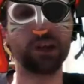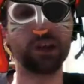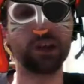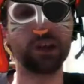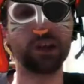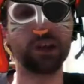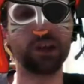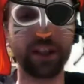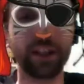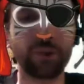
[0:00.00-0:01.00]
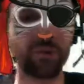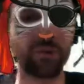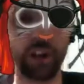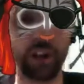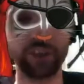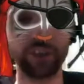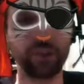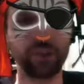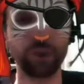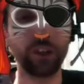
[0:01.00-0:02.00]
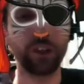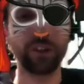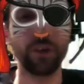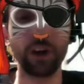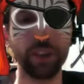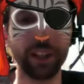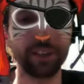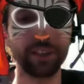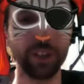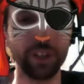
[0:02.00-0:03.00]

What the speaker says: he's gonna buy next one first. If he just buys Evolve, then that's a bit,